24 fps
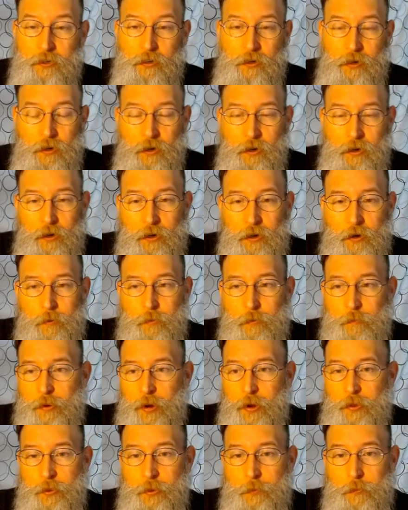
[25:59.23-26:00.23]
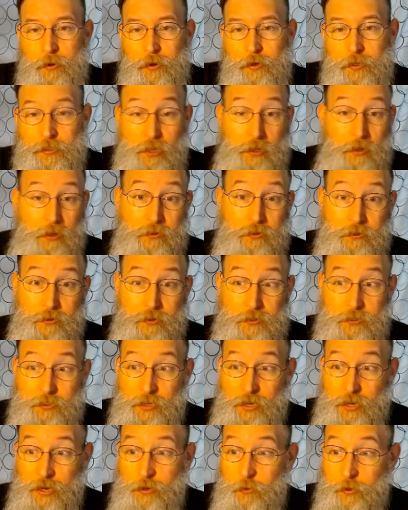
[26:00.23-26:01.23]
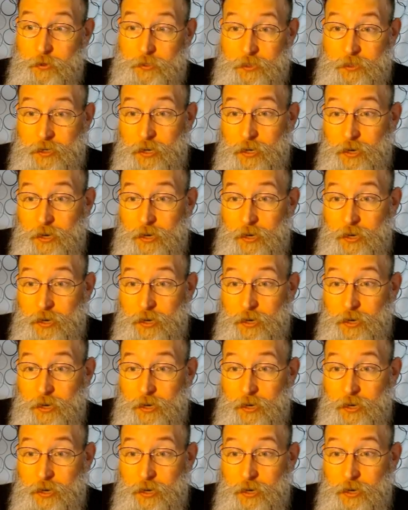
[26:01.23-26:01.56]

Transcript: about the books, other than to say, once again,